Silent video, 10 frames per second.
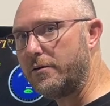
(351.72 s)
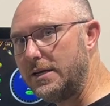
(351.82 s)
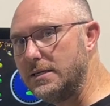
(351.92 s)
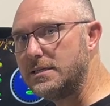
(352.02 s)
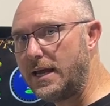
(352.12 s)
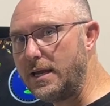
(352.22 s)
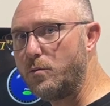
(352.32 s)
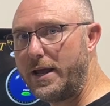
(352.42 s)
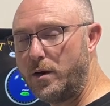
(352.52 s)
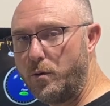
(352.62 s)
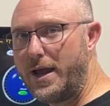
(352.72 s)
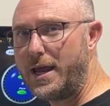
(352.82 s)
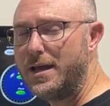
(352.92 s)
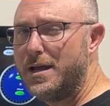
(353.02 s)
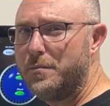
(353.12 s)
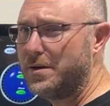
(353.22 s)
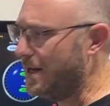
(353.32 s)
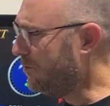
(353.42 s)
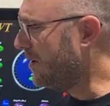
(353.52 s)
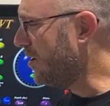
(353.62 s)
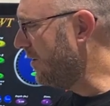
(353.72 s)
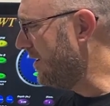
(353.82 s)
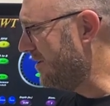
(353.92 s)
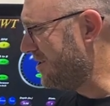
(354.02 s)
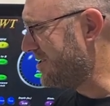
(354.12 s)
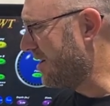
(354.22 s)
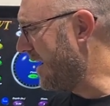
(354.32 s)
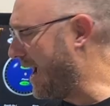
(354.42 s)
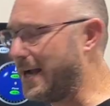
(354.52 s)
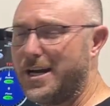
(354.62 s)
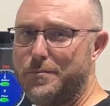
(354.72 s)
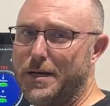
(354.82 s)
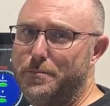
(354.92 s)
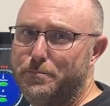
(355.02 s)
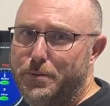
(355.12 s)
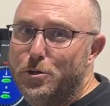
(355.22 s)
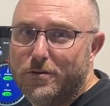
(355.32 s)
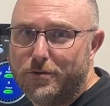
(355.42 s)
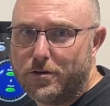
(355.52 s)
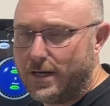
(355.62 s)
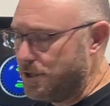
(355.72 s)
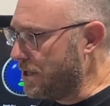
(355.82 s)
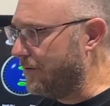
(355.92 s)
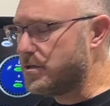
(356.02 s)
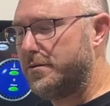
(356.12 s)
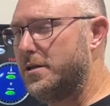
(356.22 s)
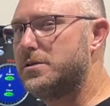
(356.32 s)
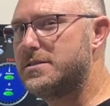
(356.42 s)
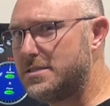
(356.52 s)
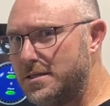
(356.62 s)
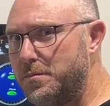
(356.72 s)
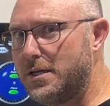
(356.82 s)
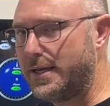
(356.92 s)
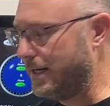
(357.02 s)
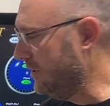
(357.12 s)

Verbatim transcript: would need to take weight away, but I don't wanna go in here and just start hacking on my beautiful crankshaft, so I wanna simulate a